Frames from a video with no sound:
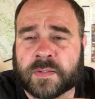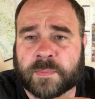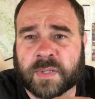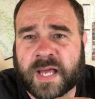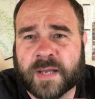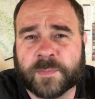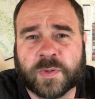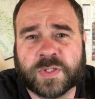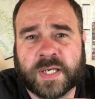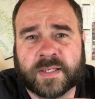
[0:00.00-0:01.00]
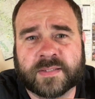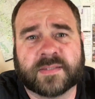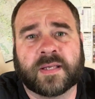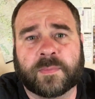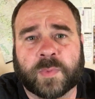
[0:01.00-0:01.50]
Black Moshannon
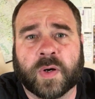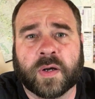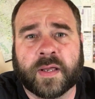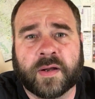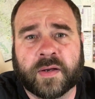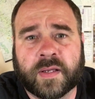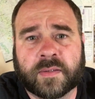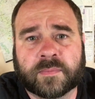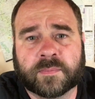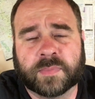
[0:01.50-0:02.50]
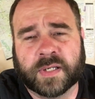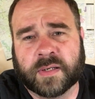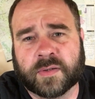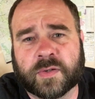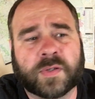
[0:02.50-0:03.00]
State Park area, but
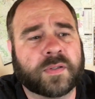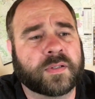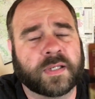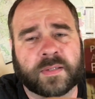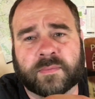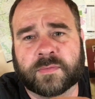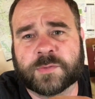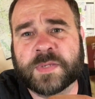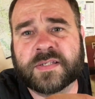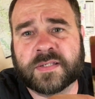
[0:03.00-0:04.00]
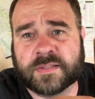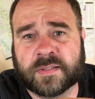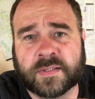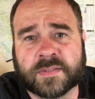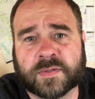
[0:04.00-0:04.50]
species
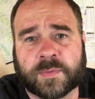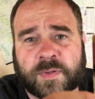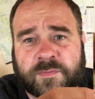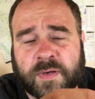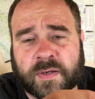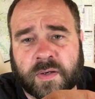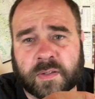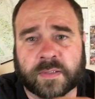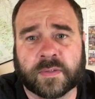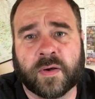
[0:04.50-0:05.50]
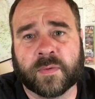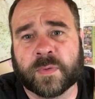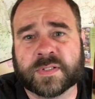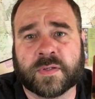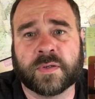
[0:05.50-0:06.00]
in this could be found all along
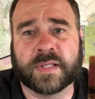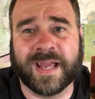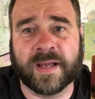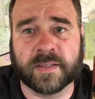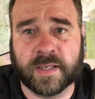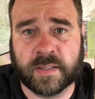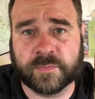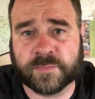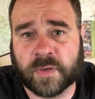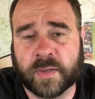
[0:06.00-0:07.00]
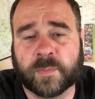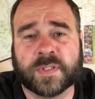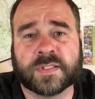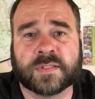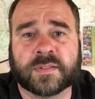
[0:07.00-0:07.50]
what's called the Allegheny Front,
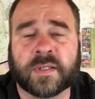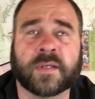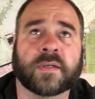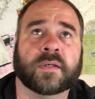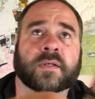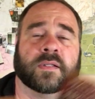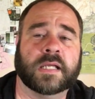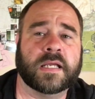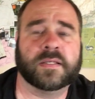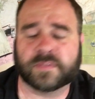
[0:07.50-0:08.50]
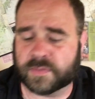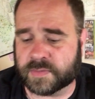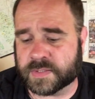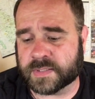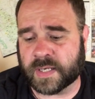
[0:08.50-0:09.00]
which is the
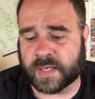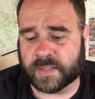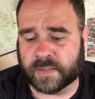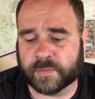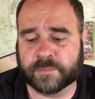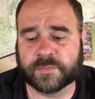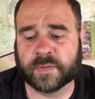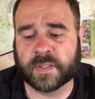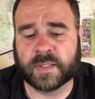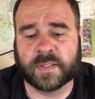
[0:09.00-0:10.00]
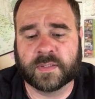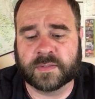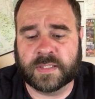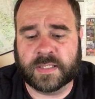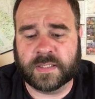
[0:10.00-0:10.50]
eastern side of
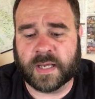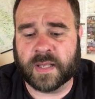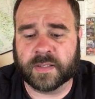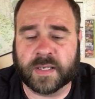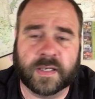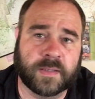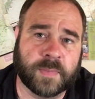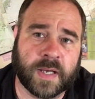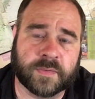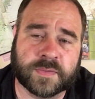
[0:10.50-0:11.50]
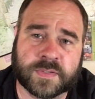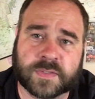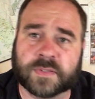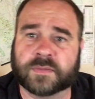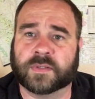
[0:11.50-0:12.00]
the Allegheny
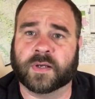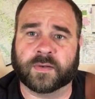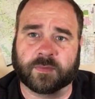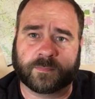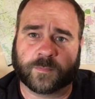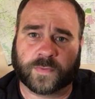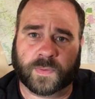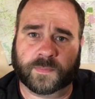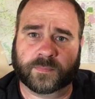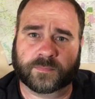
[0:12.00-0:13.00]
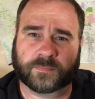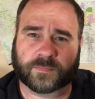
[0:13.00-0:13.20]
Mountains, from